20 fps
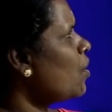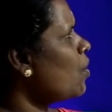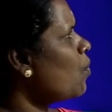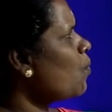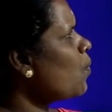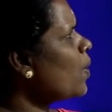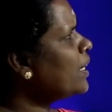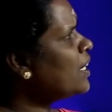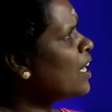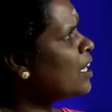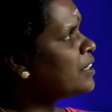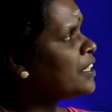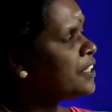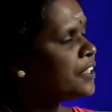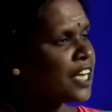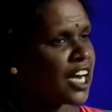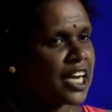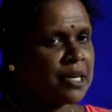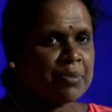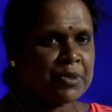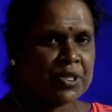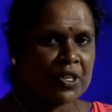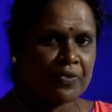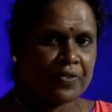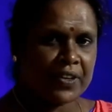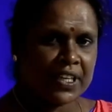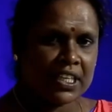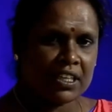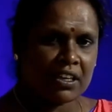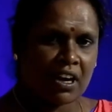What are the types
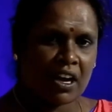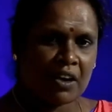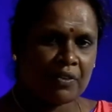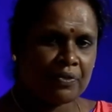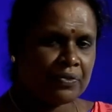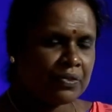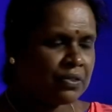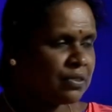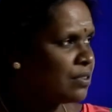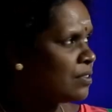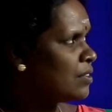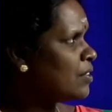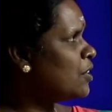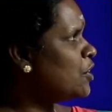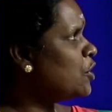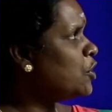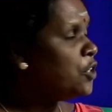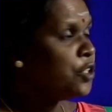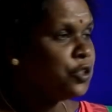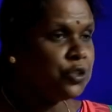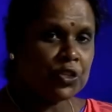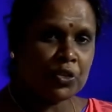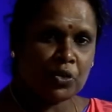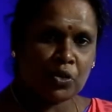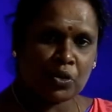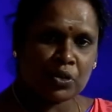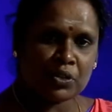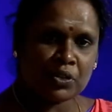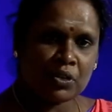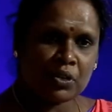of a graph? Do you
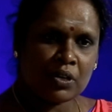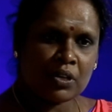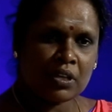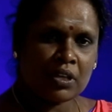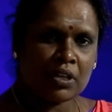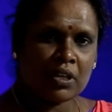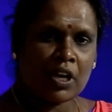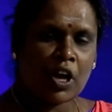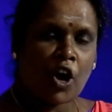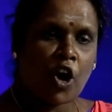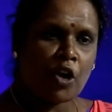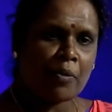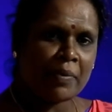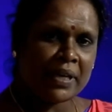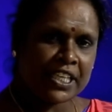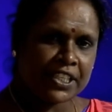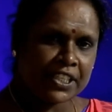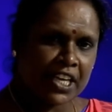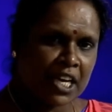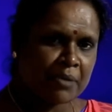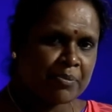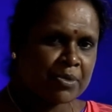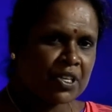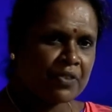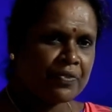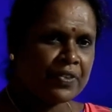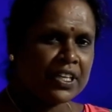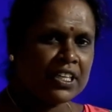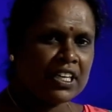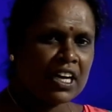know how many types
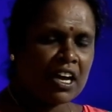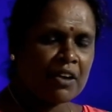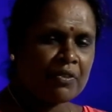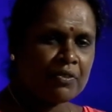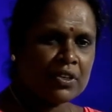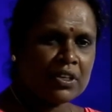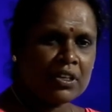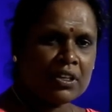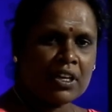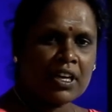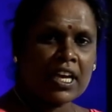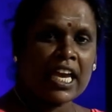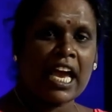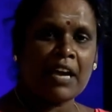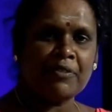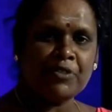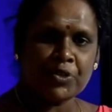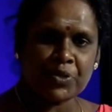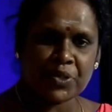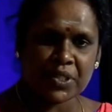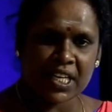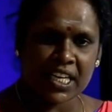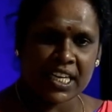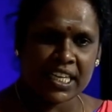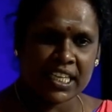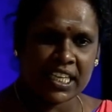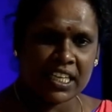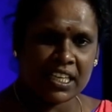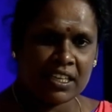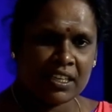of a graph have you
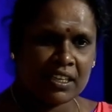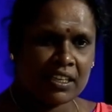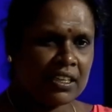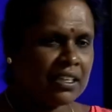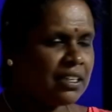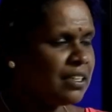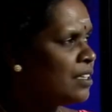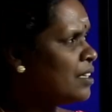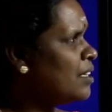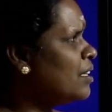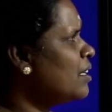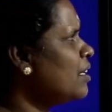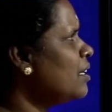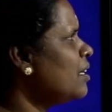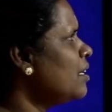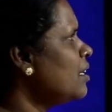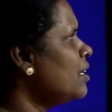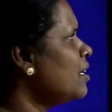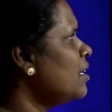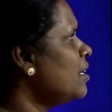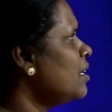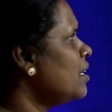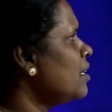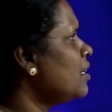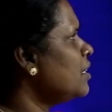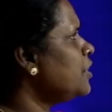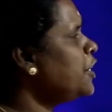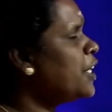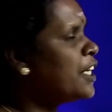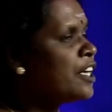studied?
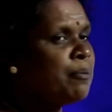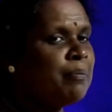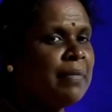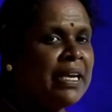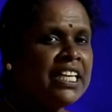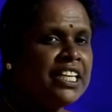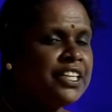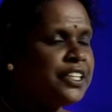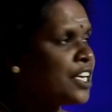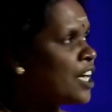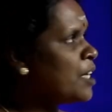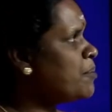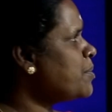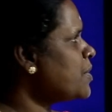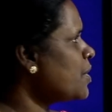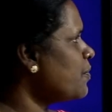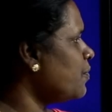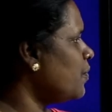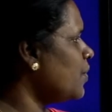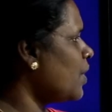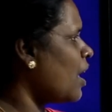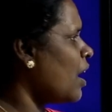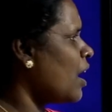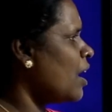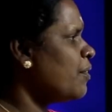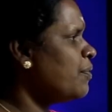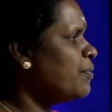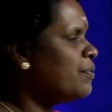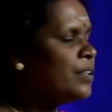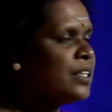There are many types of
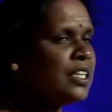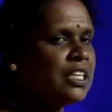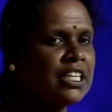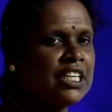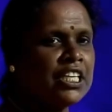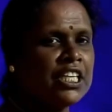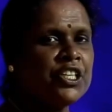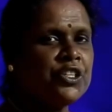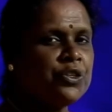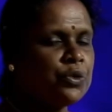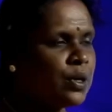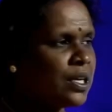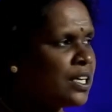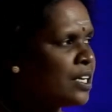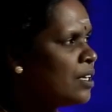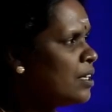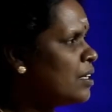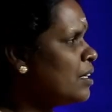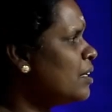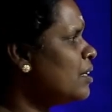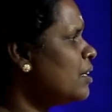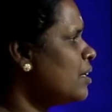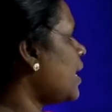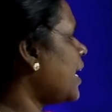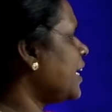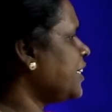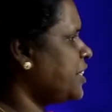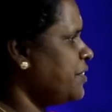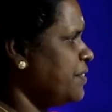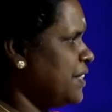graph in your
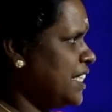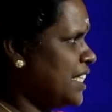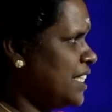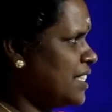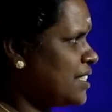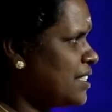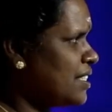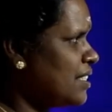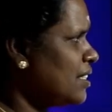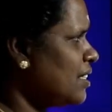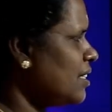activities.